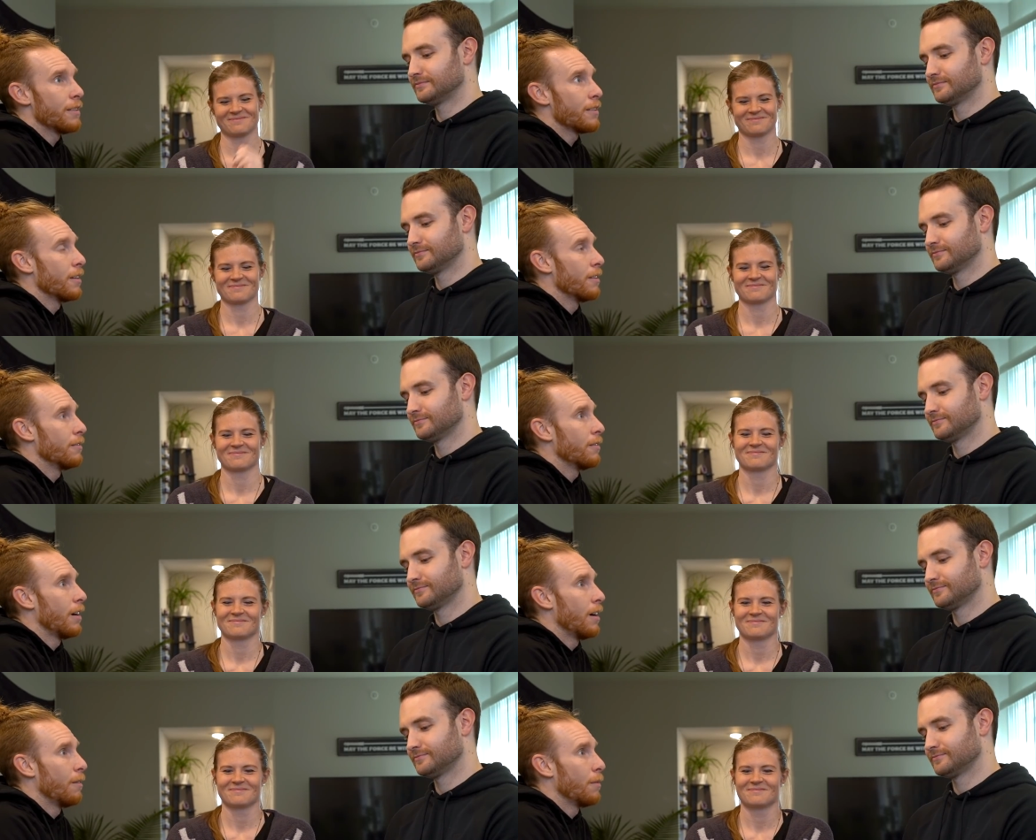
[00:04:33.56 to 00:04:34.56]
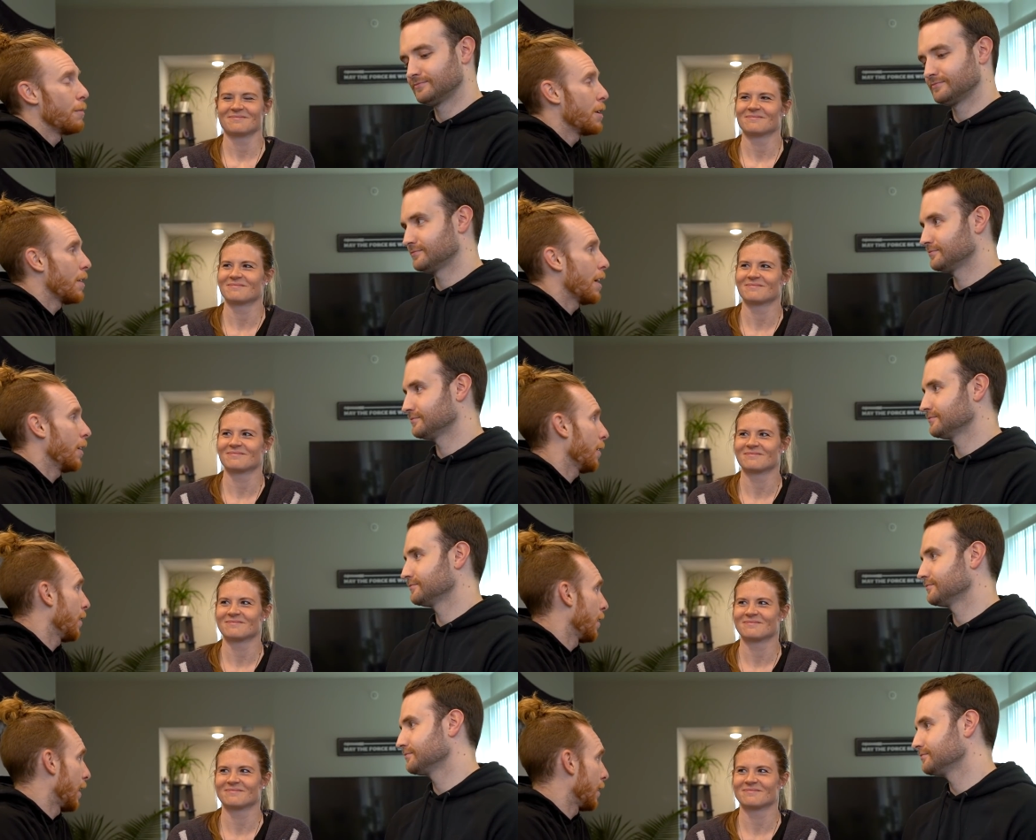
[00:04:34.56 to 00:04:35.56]
Speaker 1: is of um, immune health
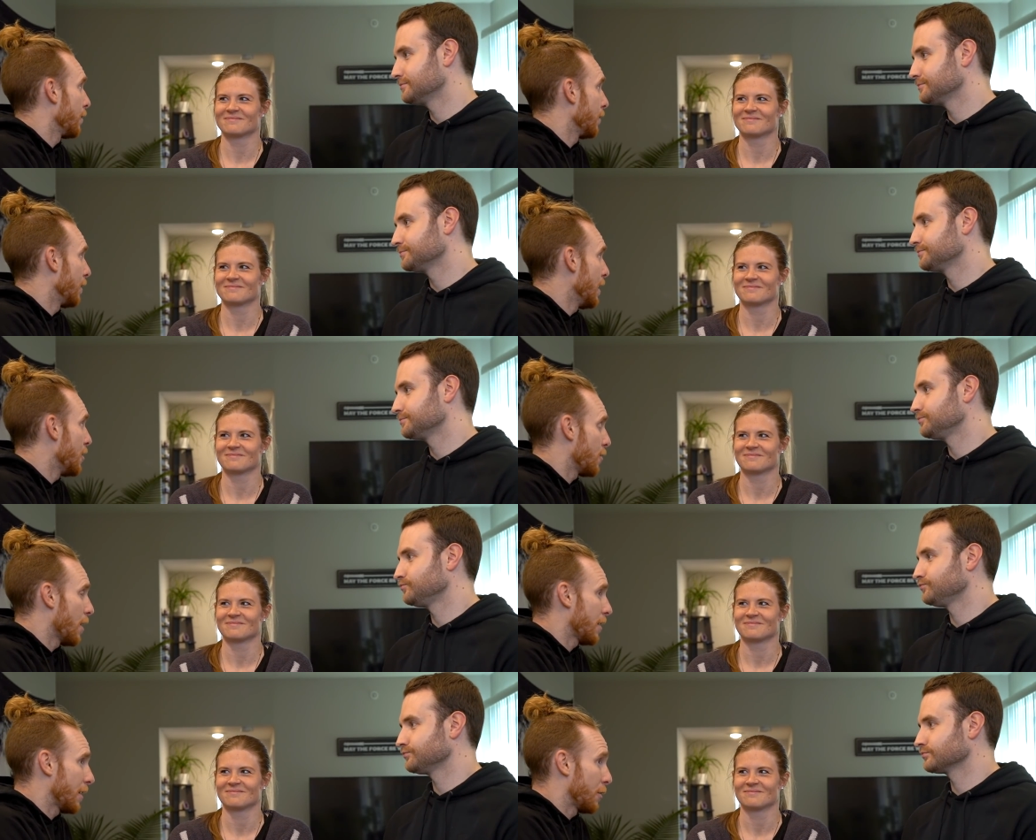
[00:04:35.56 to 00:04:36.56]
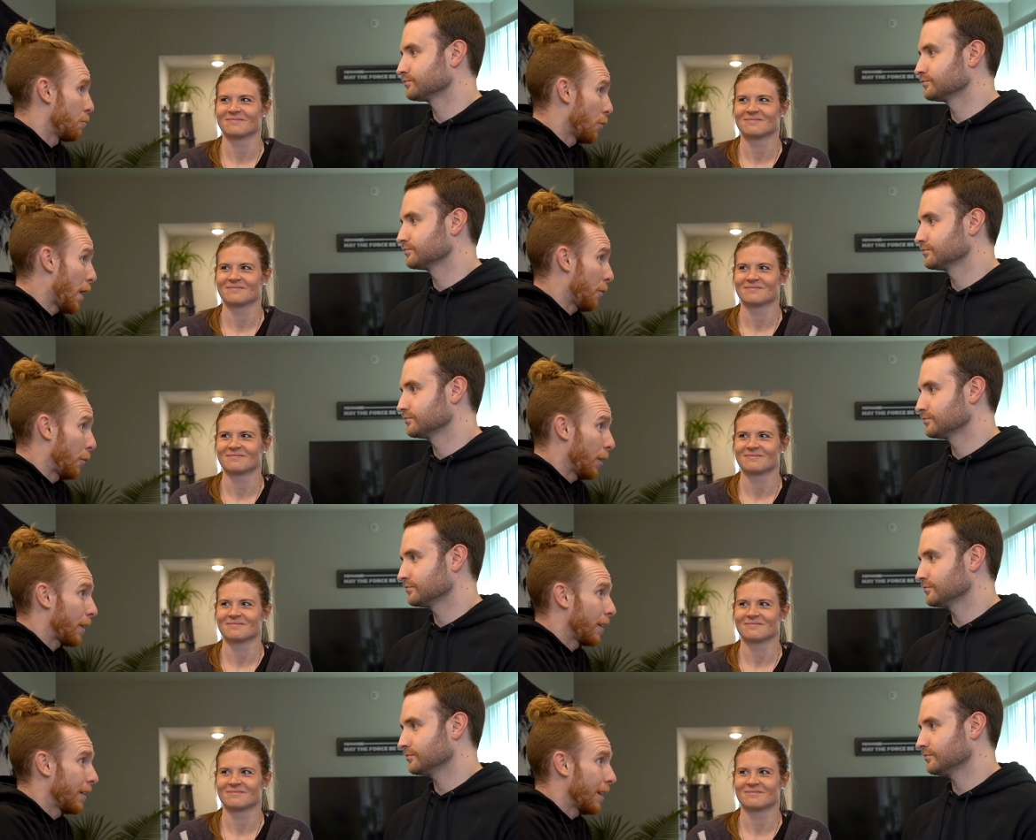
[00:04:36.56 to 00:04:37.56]
and like de-stressing is breath
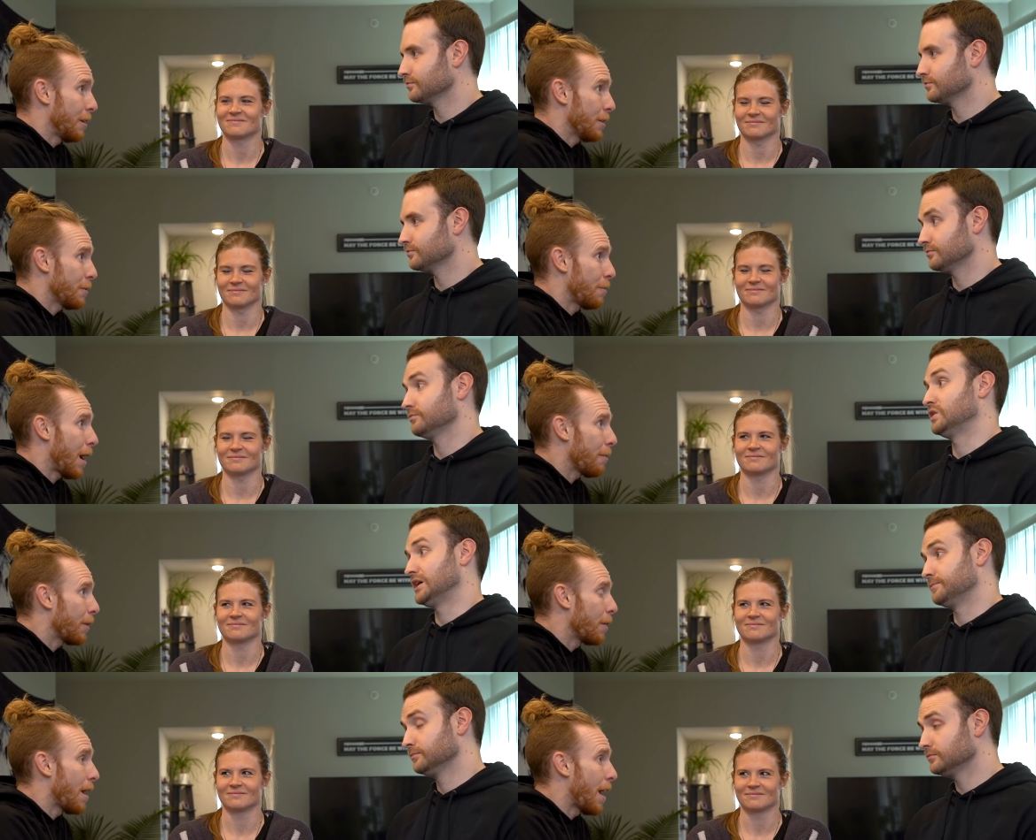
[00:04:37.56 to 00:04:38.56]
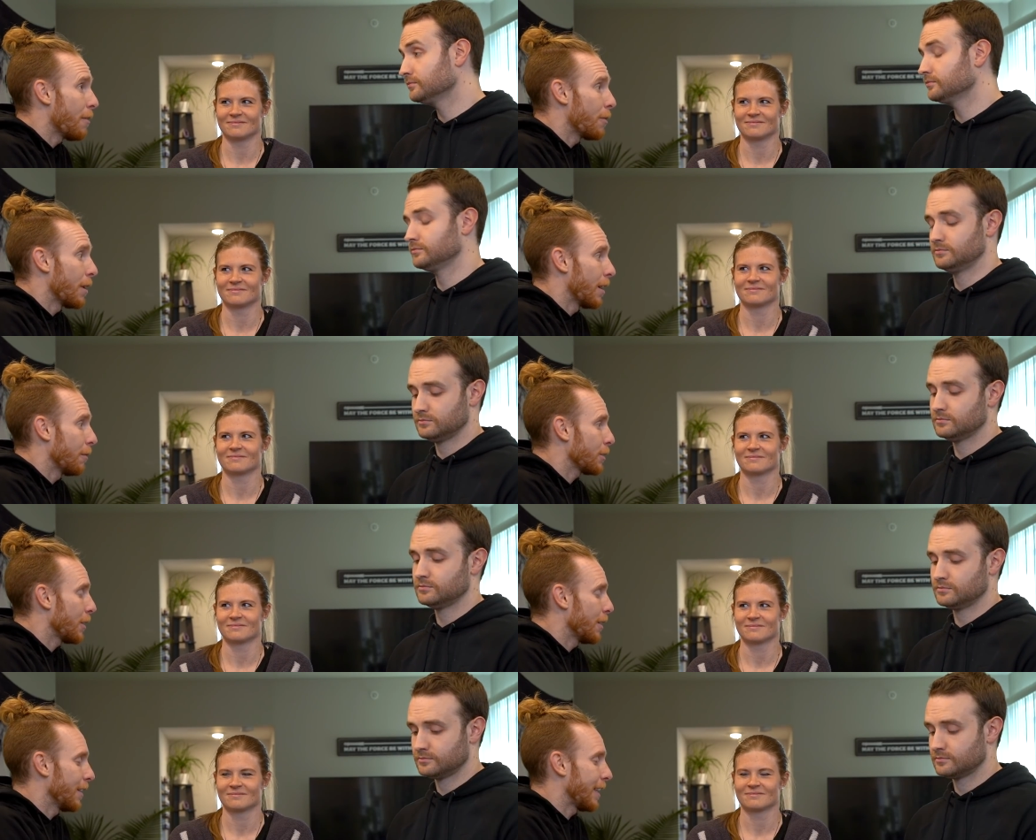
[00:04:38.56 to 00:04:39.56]
work. I mean, it's been mm-hmm, popping yeah. up everywhere, and I'm
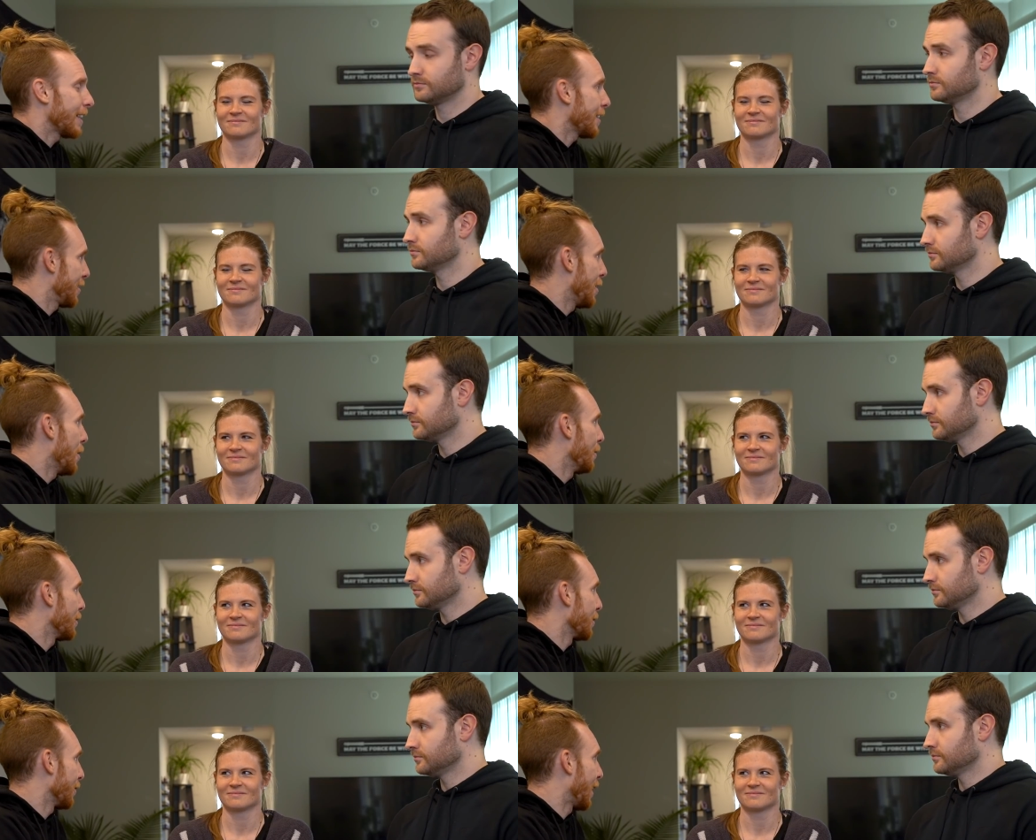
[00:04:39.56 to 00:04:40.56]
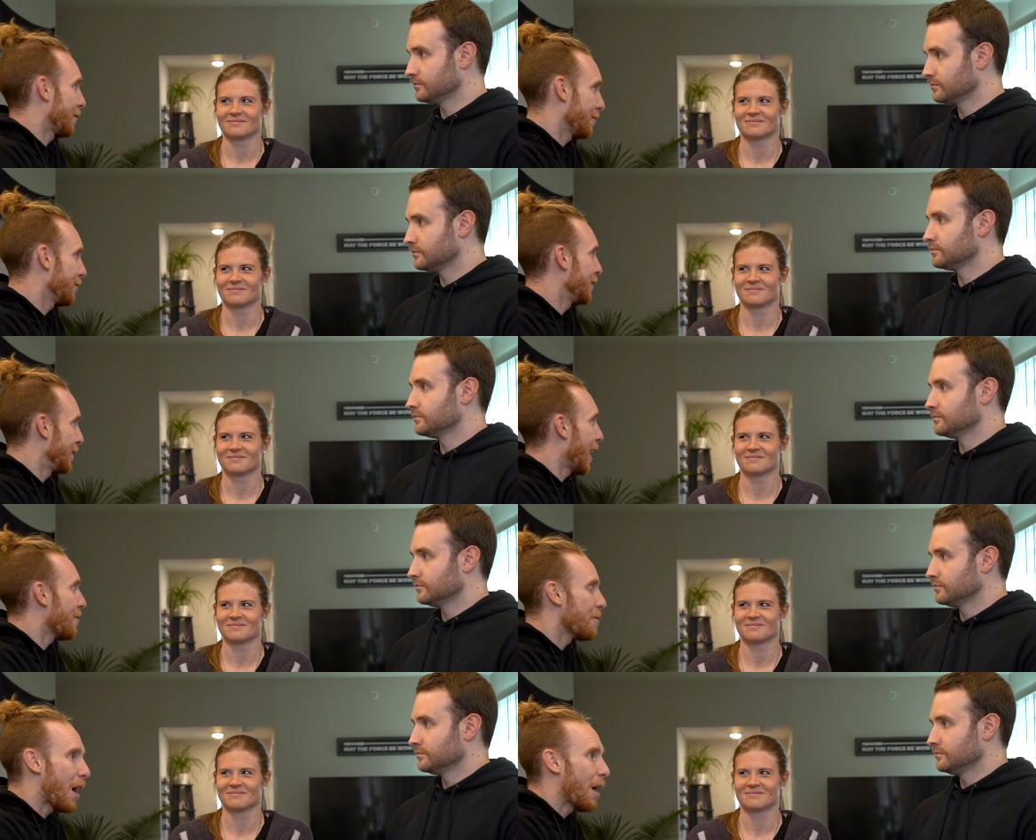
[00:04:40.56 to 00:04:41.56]
starting to like catch the omens of like
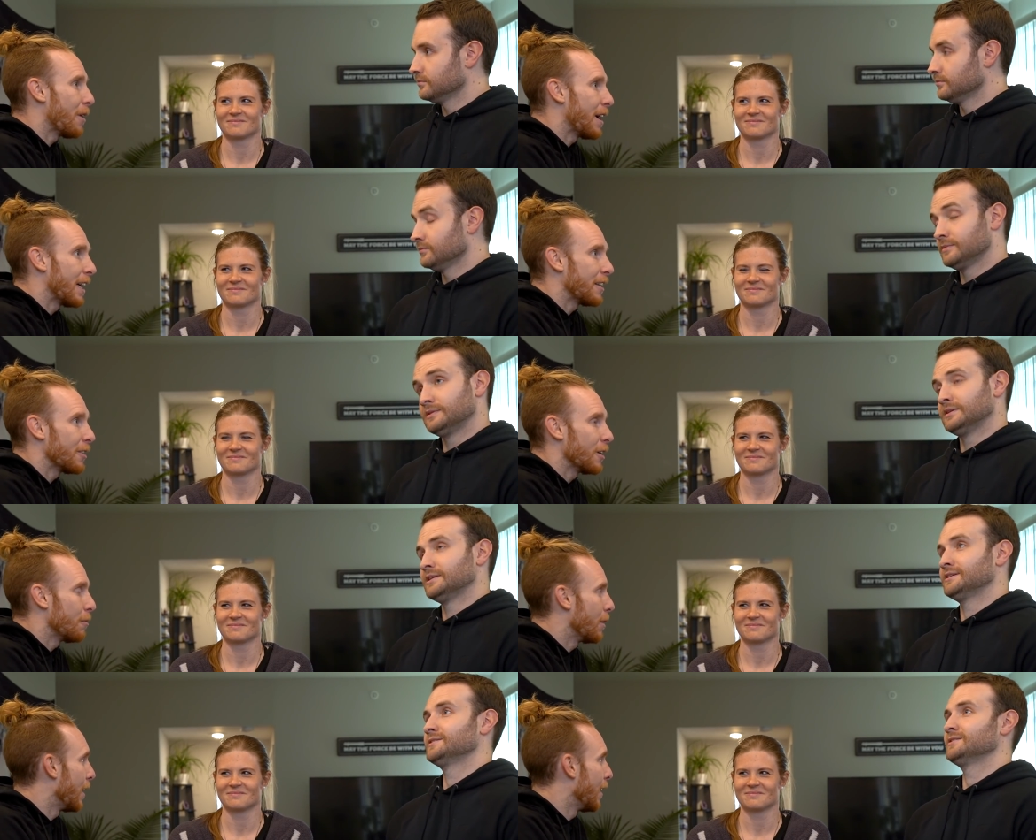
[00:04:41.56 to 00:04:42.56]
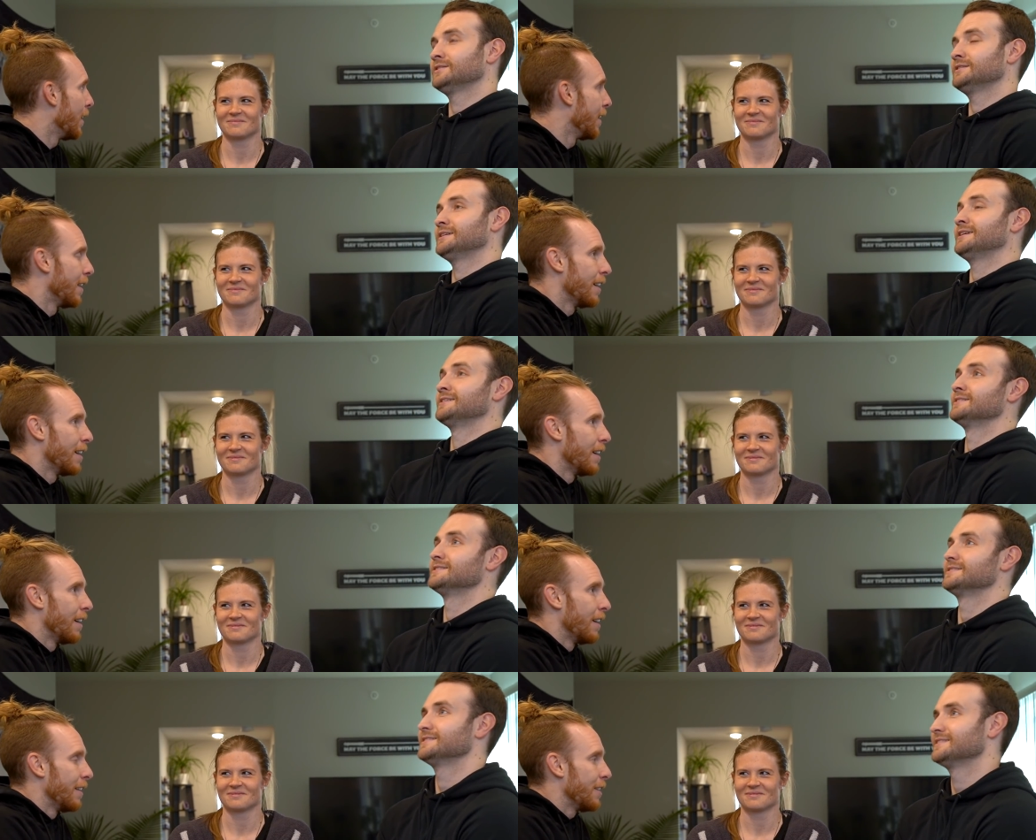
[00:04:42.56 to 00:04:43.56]
diving my way into it. But yeah.
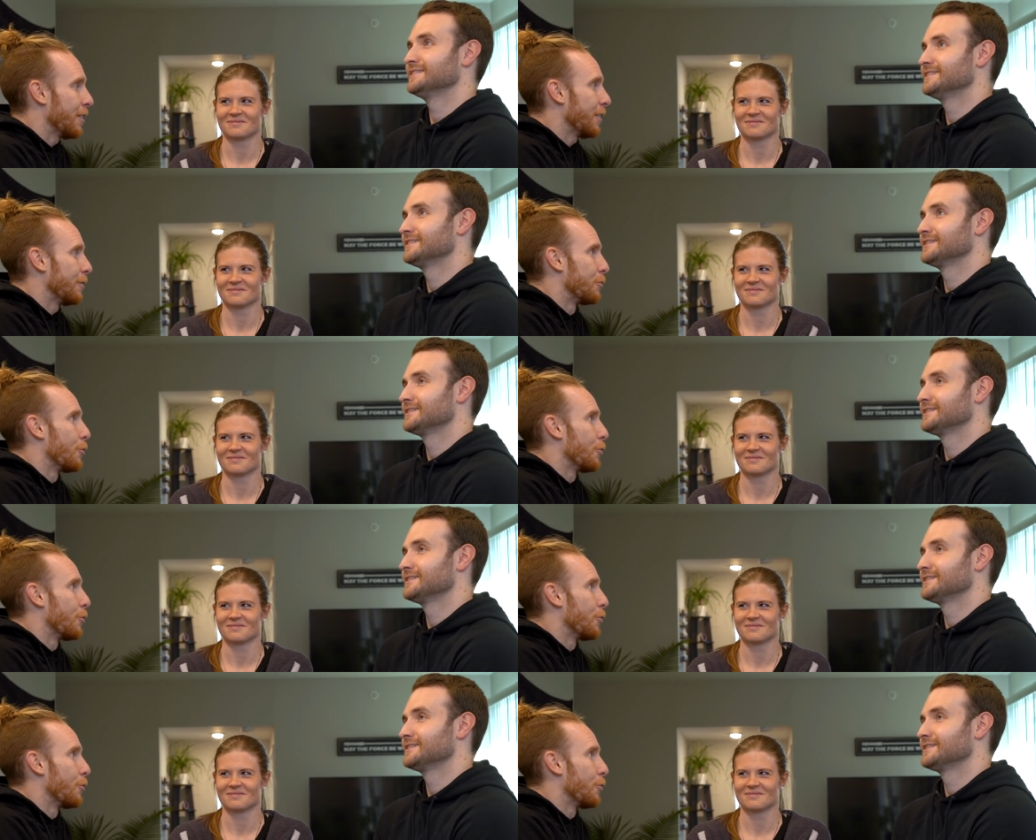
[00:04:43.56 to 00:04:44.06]
you know,